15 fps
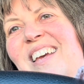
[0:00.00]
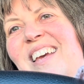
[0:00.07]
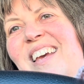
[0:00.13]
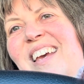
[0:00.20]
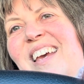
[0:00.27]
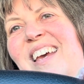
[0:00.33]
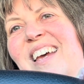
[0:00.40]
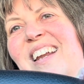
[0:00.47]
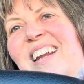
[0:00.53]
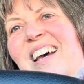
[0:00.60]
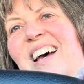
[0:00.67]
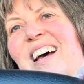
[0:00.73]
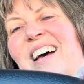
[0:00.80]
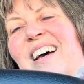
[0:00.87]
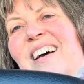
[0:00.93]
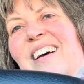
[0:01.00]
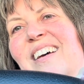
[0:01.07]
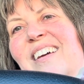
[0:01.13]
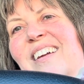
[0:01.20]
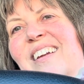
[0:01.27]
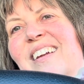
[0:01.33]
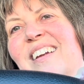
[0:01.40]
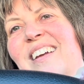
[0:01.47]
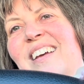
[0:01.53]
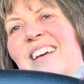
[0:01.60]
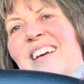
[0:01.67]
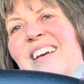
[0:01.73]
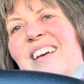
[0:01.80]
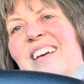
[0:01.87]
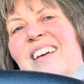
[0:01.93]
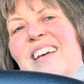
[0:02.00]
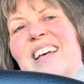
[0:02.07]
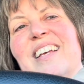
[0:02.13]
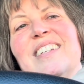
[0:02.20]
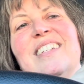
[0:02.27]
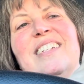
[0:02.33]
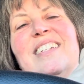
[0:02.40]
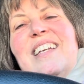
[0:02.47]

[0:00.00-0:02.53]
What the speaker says: It is